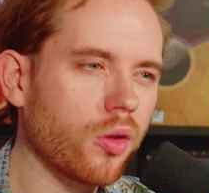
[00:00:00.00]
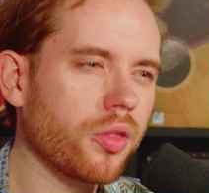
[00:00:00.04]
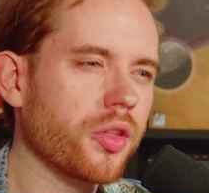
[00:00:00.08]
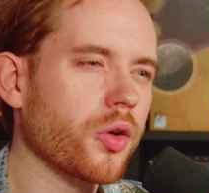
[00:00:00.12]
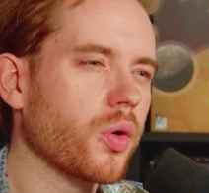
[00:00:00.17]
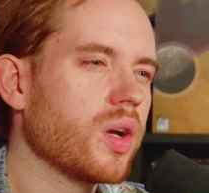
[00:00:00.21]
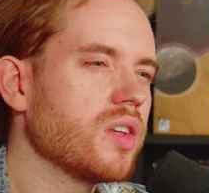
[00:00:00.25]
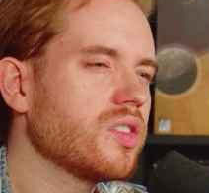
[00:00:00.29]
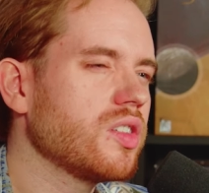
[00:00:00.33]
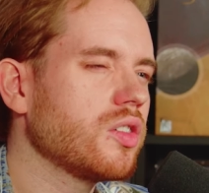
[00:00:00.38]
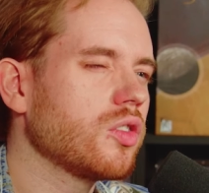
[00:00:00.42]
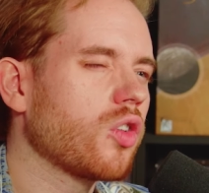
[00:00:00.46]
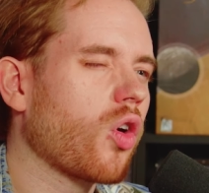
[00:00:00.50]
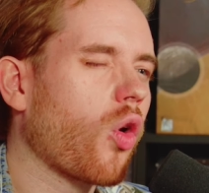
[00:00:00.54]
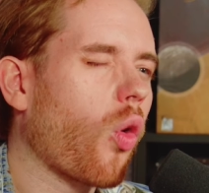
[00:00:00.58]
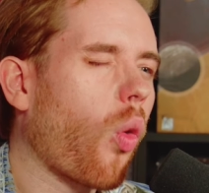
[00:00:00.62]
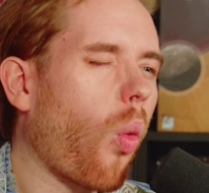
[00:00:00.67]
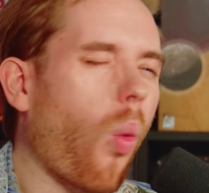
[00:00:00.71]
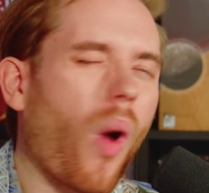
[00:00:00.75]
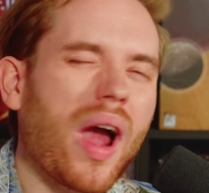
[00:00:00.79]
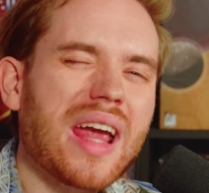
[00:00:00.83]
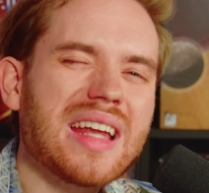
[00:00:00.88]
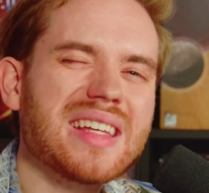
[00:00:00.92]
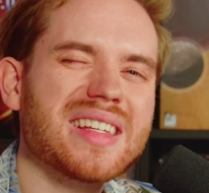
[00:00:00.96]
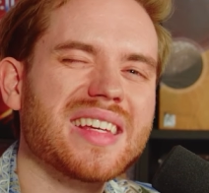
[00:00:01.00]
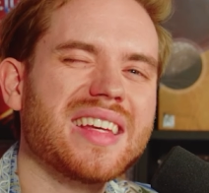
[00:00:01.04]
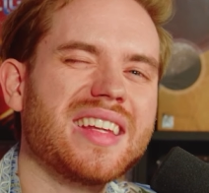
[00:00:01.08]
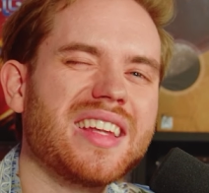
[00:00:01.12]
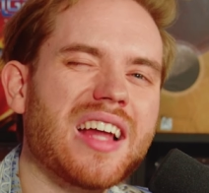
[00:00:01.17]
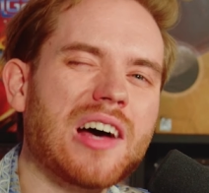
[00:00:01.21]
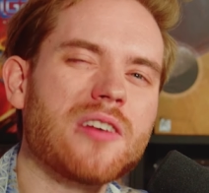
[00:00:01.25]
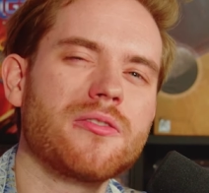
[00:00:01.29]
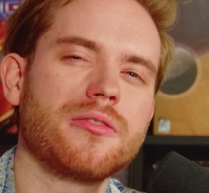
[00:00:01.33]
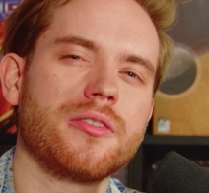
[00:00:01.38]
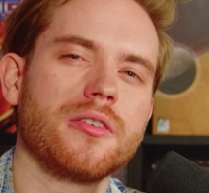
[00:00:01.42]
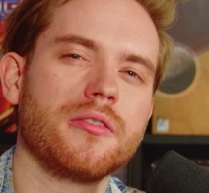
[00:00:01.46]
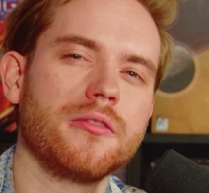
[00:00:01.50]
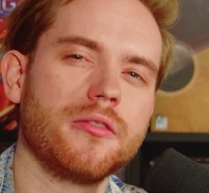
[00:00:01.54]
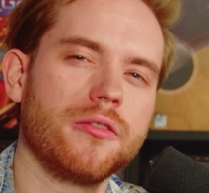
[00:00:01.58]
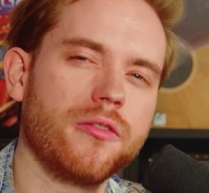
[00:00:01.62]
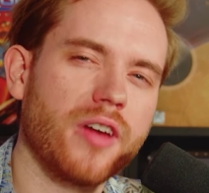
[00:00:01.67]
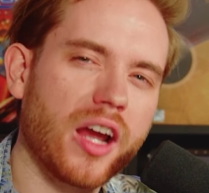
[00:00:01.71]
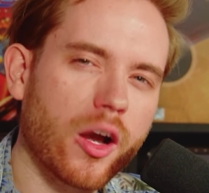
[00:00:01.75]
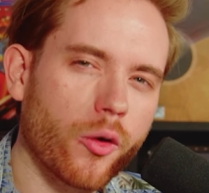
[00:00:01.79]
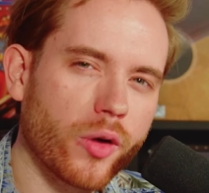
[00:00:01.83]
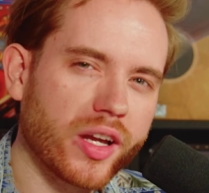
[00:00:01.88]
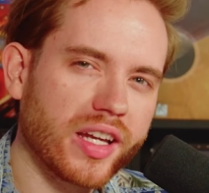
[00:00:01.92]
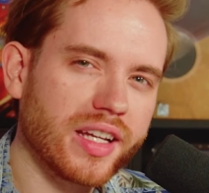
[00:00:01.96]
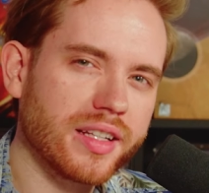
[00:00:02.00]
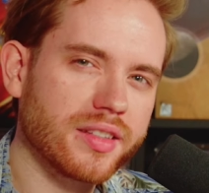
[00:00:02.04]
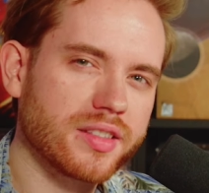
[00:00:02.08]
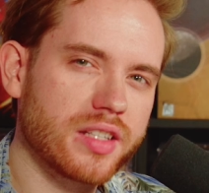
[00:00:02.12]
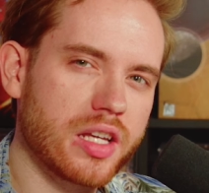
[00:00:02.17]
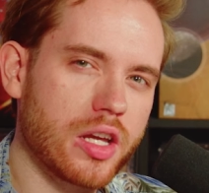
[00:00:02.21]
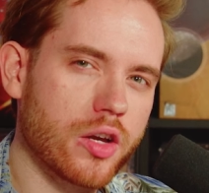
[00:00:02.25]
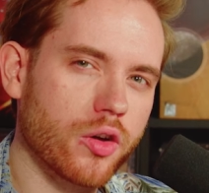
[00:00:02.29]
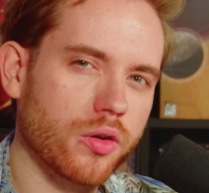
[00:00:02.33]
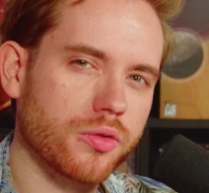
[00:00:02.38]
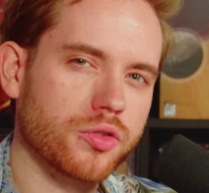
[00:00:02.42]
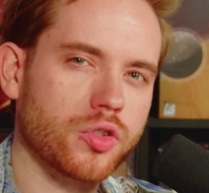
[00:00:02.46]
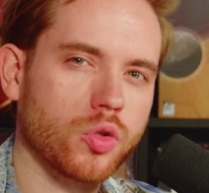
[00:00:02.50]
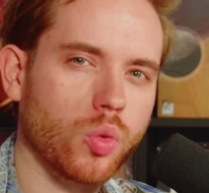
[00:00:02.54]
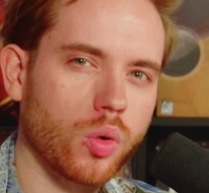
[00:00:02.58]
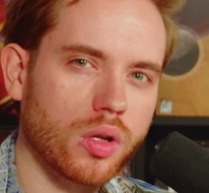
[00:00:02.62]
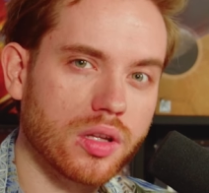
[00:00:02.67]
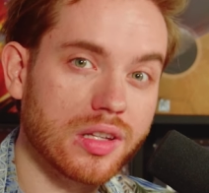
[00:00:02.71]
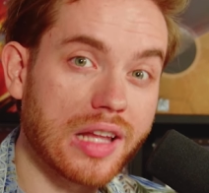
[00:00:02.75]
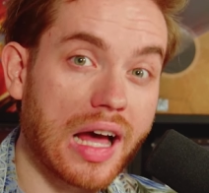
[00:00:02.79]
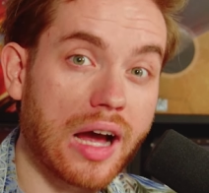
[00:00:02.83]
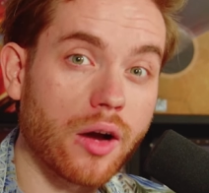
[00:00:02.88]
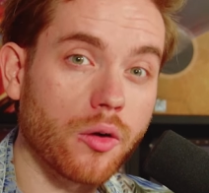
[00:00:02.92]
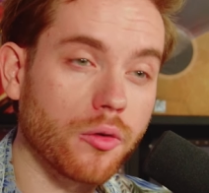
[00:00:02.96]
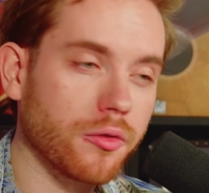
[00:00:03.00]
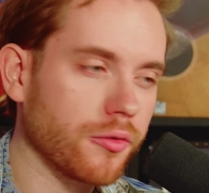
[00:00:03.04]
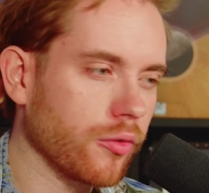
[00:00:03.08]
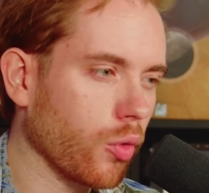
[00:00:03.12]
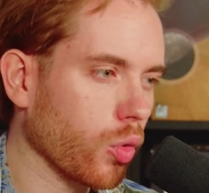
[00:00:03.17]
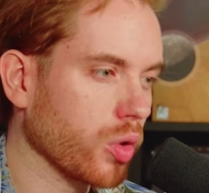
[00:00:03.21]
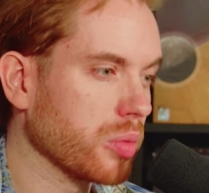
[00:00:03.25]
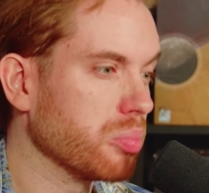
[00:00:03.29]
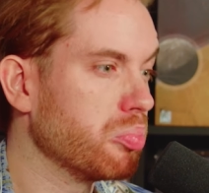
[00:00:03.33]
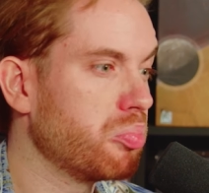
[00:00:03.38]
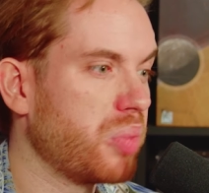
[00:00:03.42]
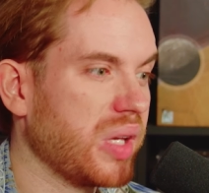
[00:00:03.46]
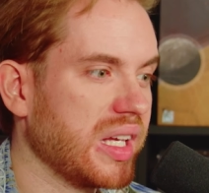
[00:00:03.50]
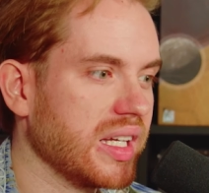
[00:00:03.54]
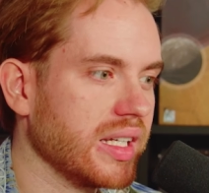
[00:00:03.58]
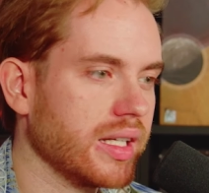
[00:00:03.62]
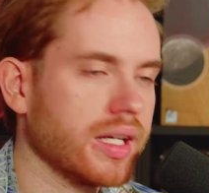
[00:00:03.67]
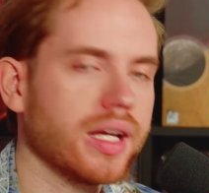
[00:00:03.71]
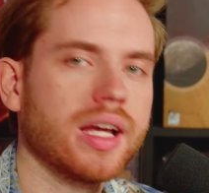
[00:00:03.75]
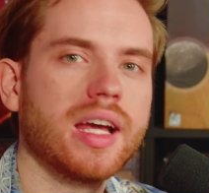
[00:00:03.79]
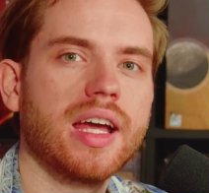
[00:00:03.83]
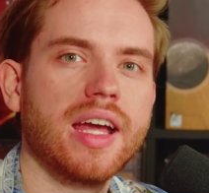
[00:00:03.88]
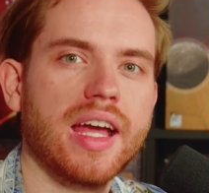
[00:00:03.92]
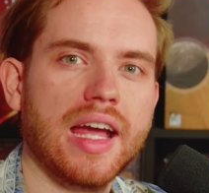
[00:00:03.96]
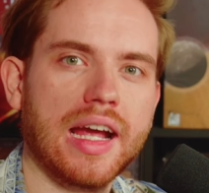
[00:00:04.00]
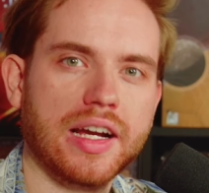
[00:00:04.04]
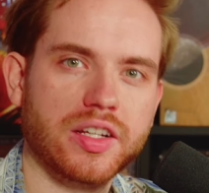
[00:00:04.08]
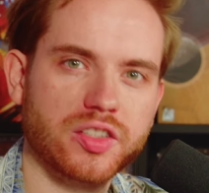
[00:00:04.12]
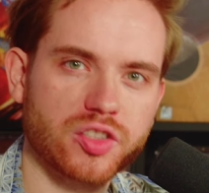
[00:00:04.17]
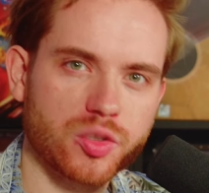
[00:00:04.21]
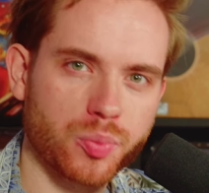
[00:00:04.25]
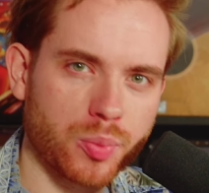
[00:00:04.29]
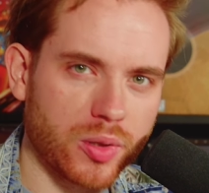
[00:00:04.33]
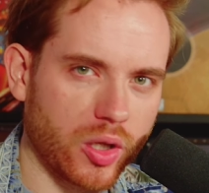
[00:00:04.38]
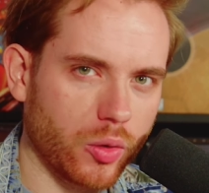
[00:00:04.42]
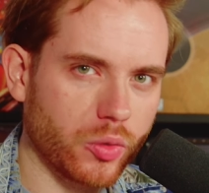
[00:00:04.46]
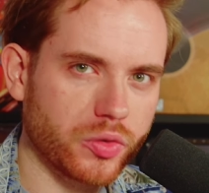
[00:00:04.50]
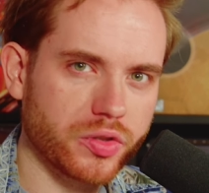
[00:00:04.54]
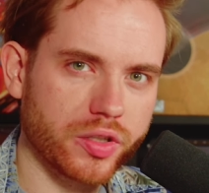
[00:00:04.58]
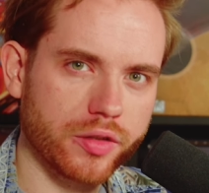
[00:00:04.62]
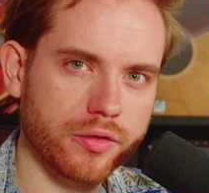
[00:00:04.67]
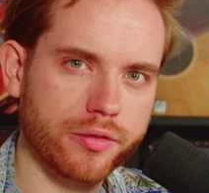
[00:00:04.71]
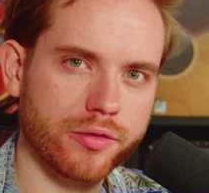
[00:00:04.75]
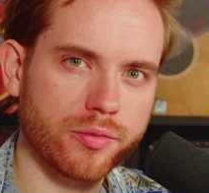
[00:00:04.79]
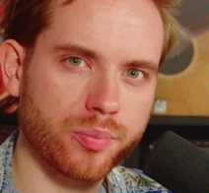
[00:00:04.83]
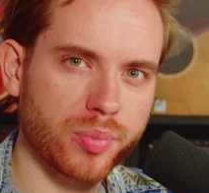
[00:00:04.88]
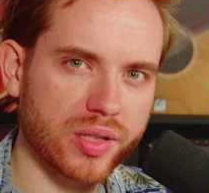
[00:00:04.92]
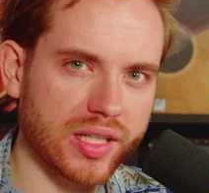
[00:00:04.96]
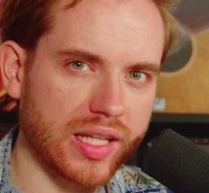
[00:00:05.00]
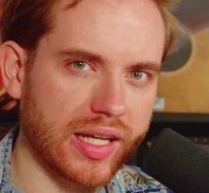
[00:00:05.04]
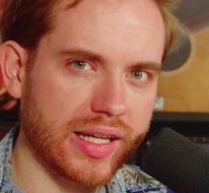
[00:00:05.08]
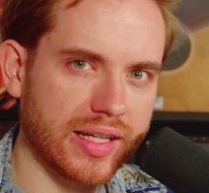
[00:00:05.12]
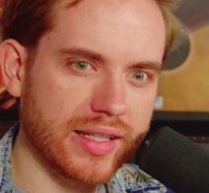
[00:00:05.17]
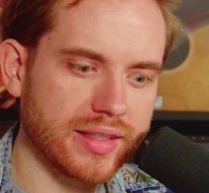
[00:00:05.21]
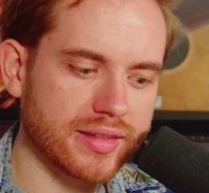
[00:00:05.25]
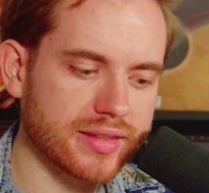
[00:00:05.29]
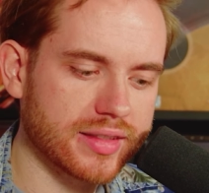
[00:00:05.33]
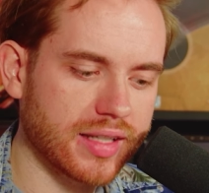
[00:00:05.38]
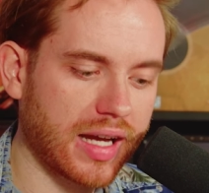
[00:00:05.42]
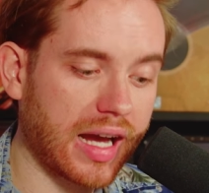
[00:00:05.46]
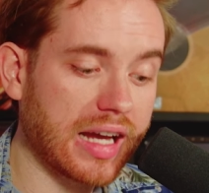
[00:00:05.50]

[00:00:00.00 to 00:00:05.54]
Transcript: there isn't quite enough variance here to allow for big, explosive plays.